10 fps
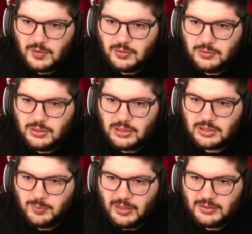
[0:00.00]
to the
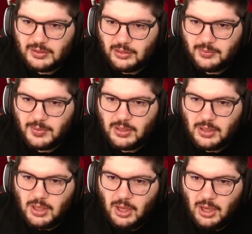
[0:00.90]
space here,
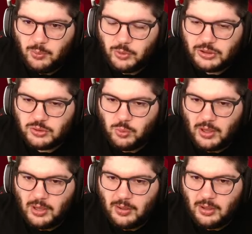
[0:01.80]
which is
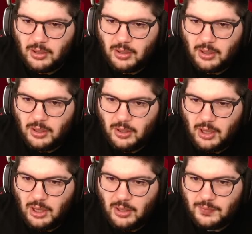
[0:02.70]
where
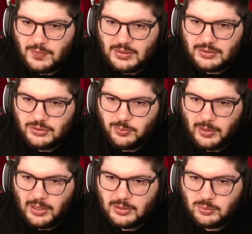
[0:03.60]
these two
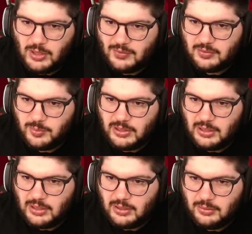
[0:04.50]
players will have to be
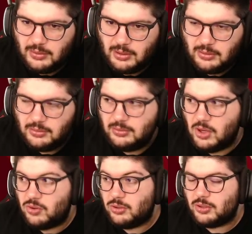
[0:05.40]
in, you know,
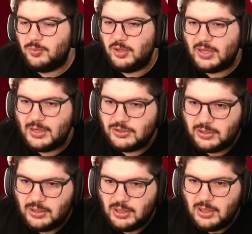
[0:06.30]
good
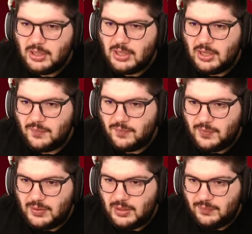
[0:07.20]
communication. If
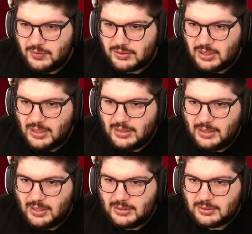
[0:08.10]
there's a guy that
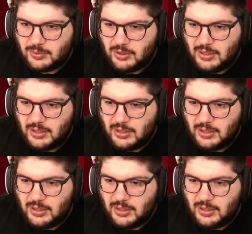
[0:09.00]
ends up going